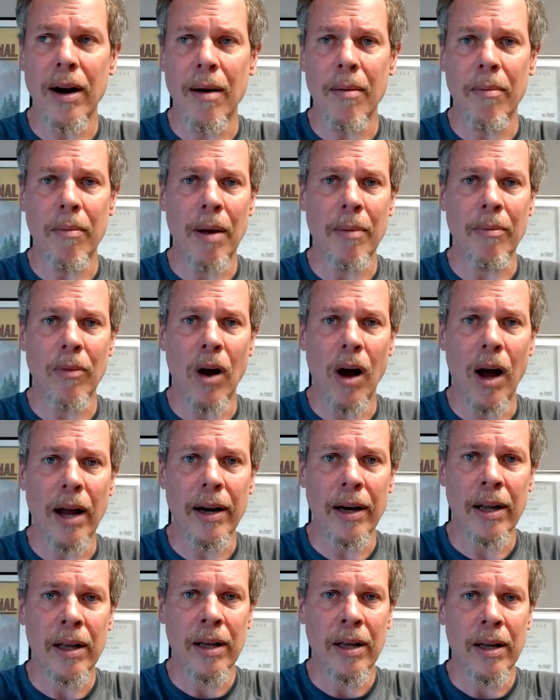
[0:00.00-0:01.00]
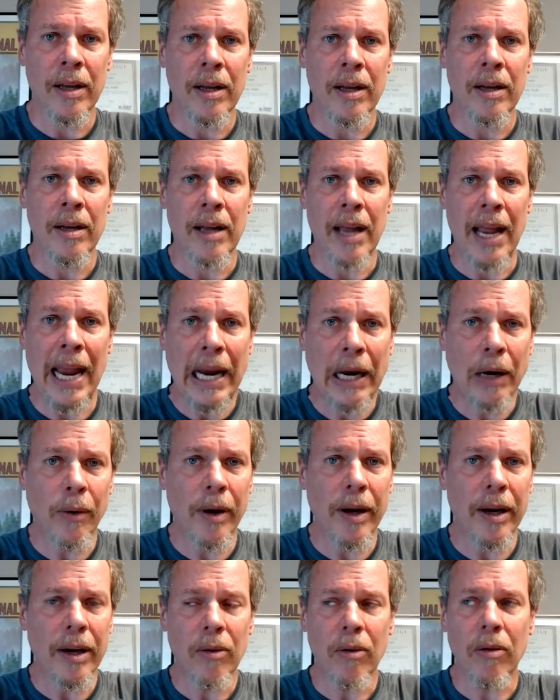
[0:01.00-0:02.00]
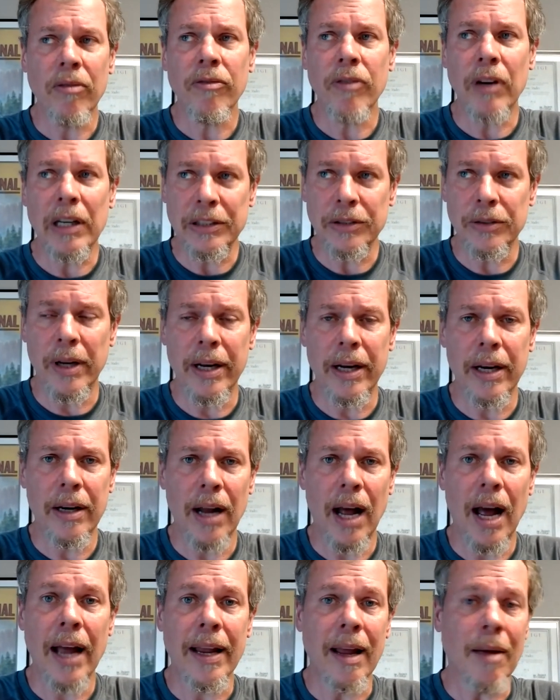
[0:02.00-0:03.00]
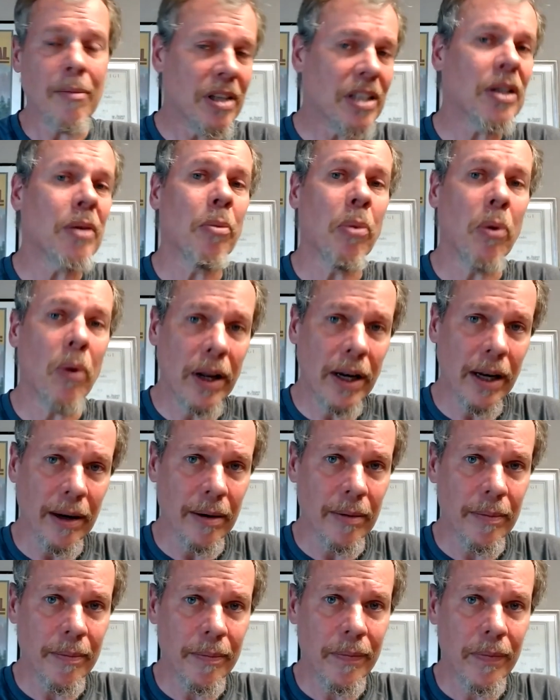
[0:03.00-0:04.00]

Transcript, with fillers: And I'm, I'm not angry or frustrated. I am disappointed.